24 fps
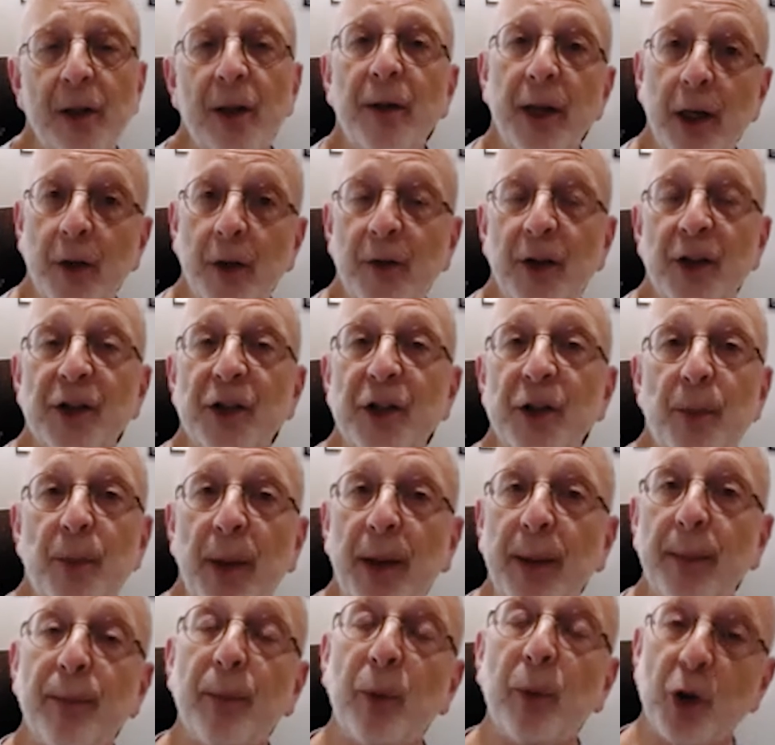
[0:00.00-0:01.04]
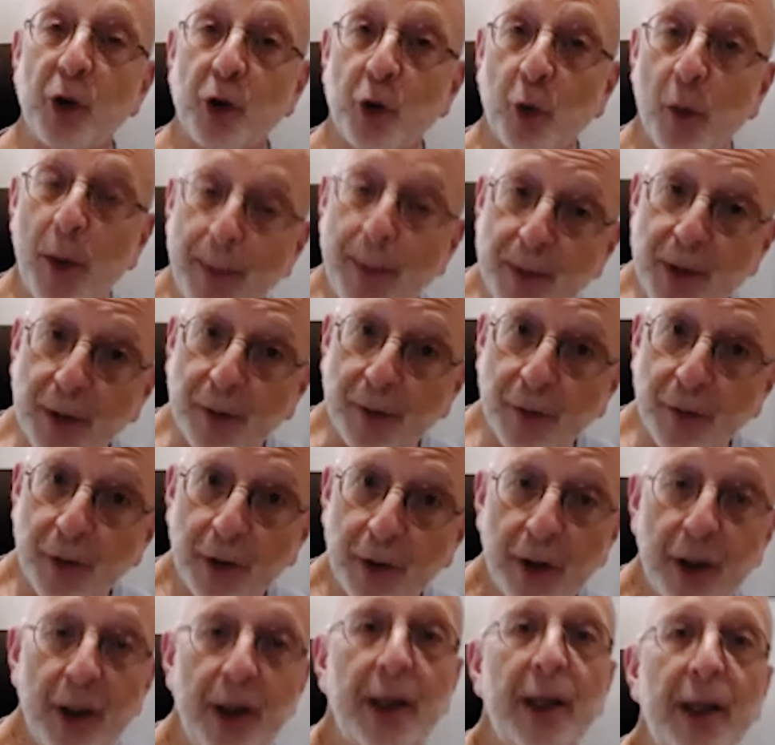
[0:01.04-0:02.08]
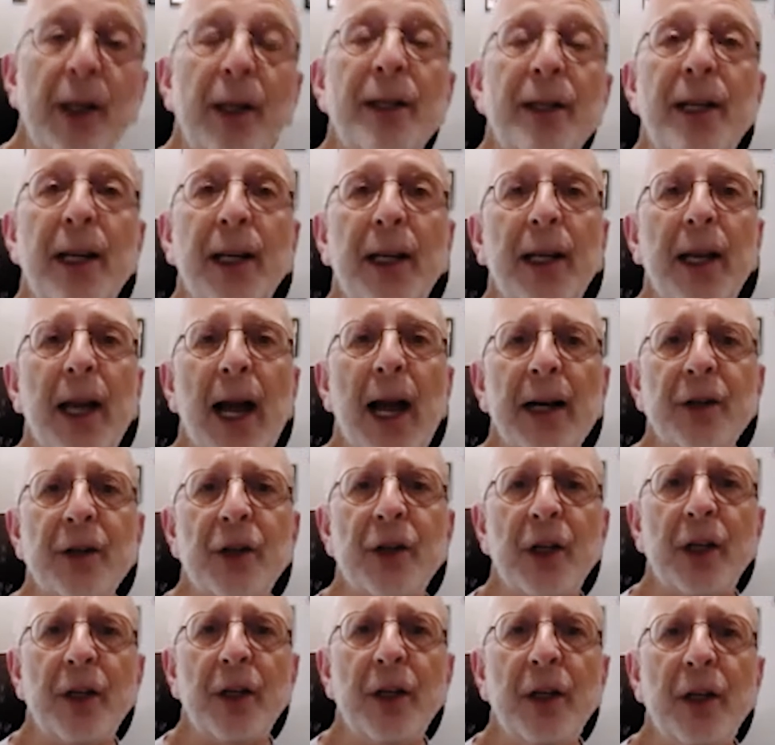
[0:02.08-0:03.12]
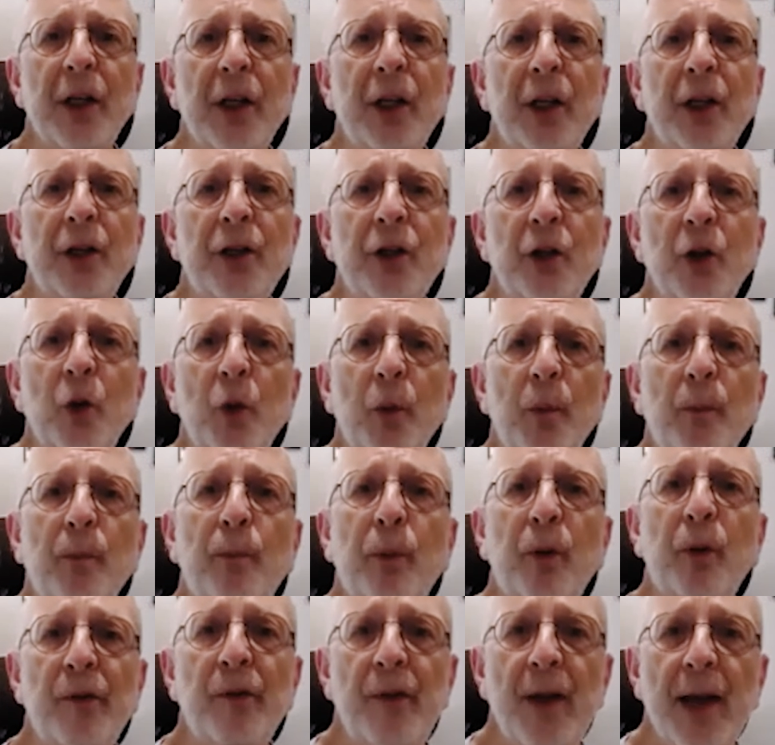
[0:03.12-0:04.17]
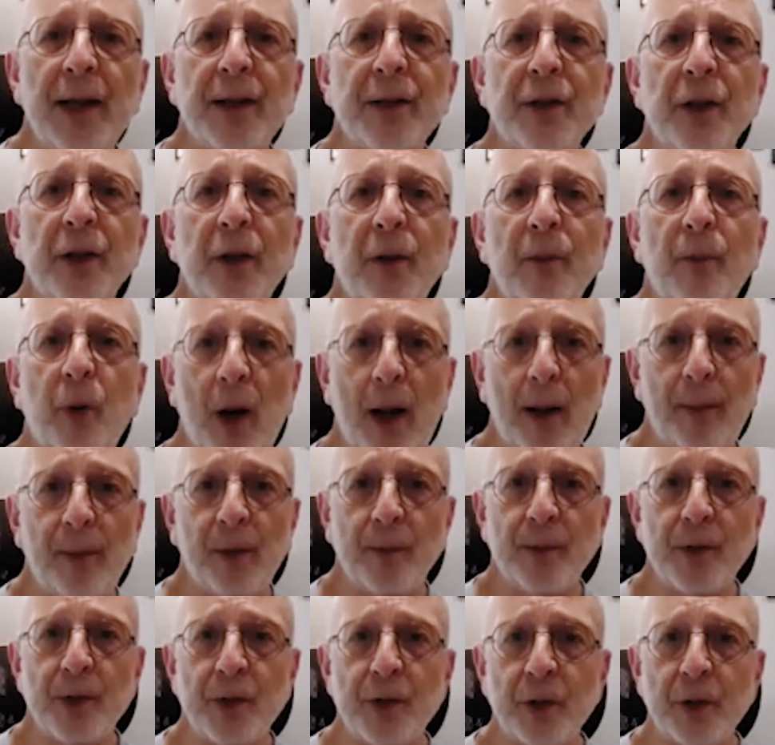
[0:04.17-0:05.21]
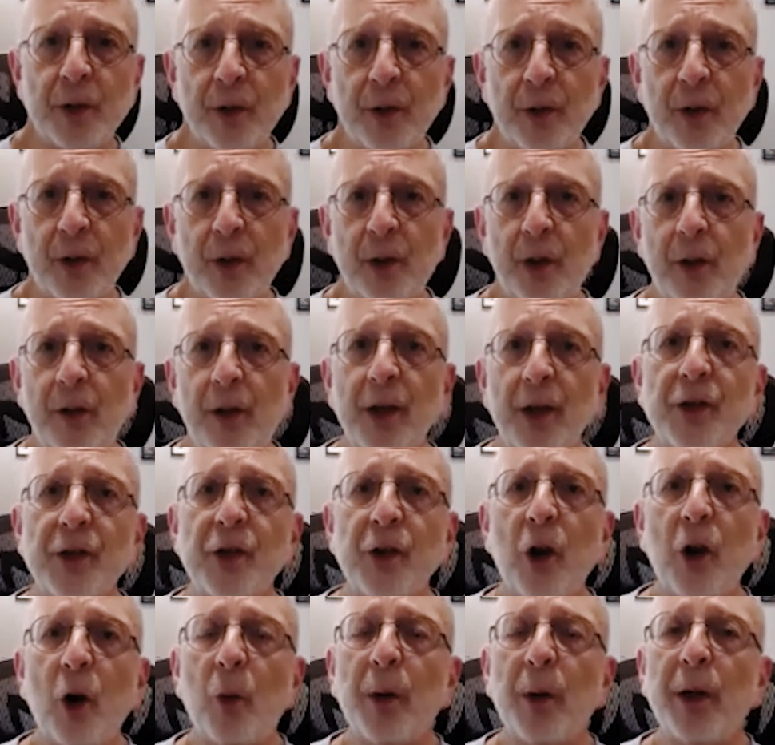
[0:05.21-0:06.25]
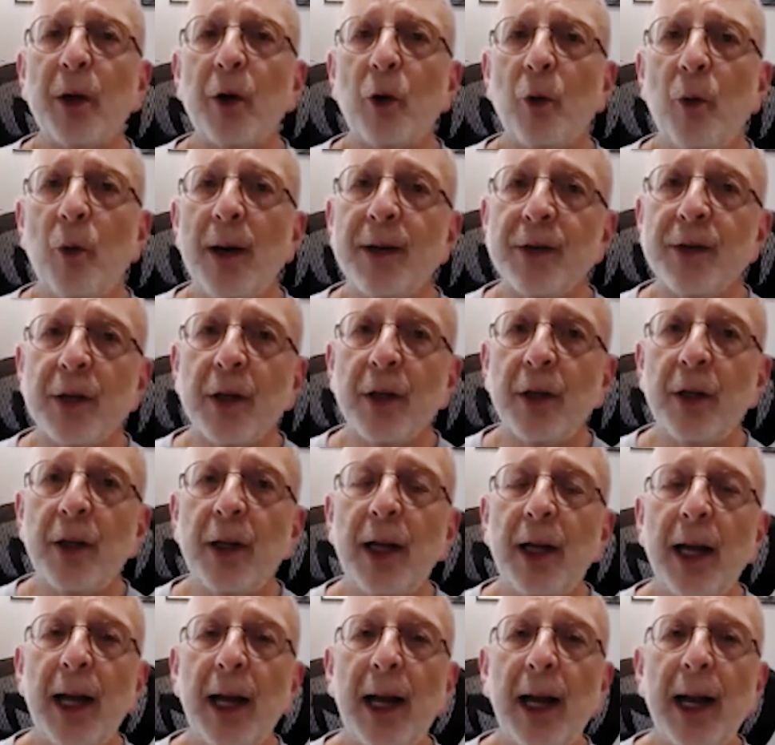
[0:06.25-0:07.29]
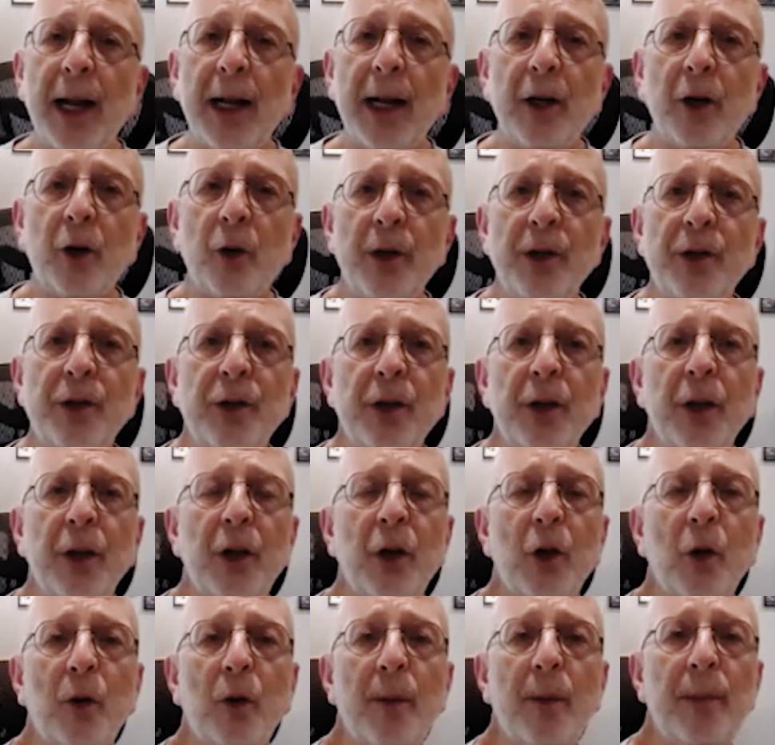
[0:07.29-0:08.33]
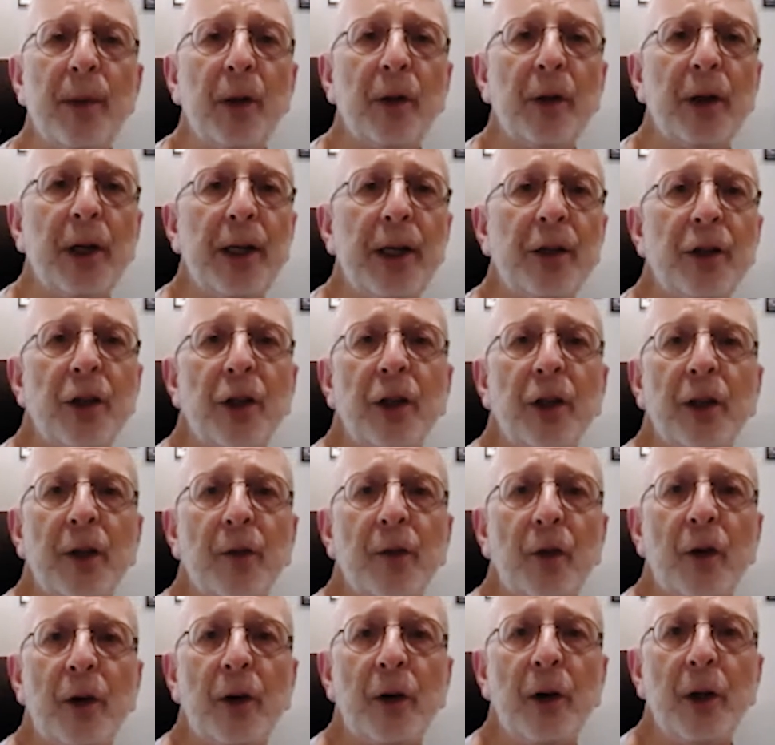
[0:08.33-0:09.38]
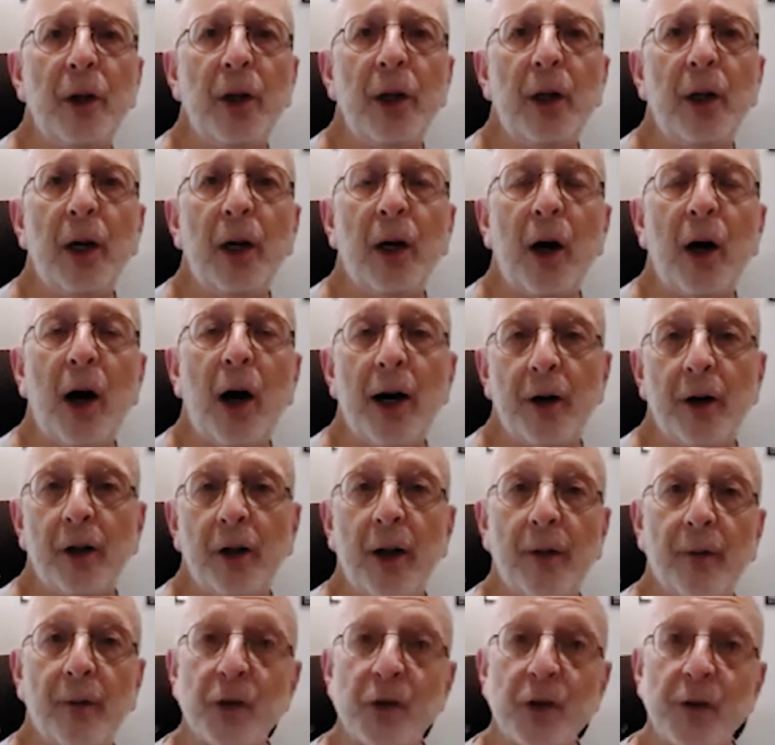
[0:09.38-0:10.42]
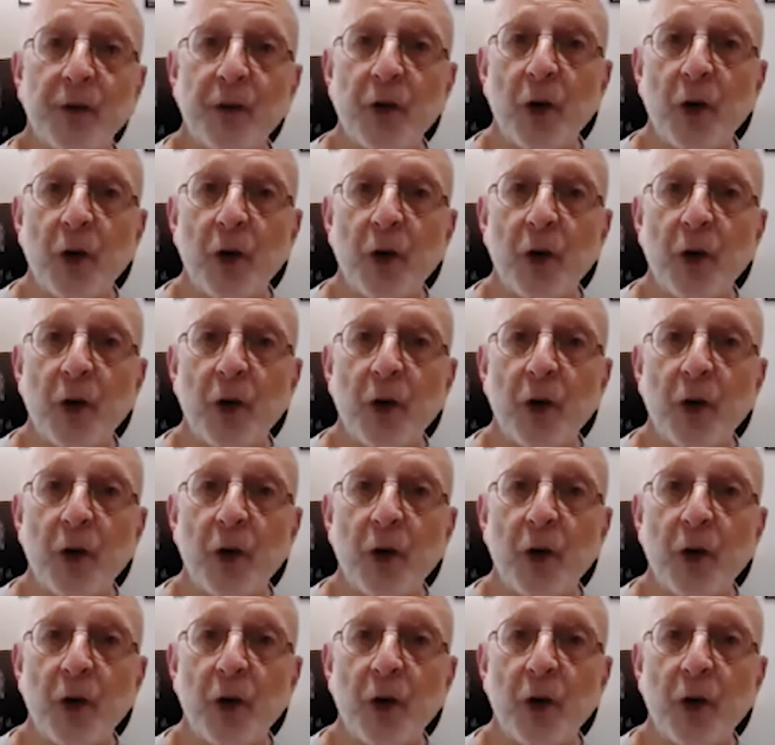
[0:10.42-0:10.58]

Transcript: Think of this as being prescriptive, taking action to prevent problems, thus lowering your risk and increasing your ability to deliver higher levels of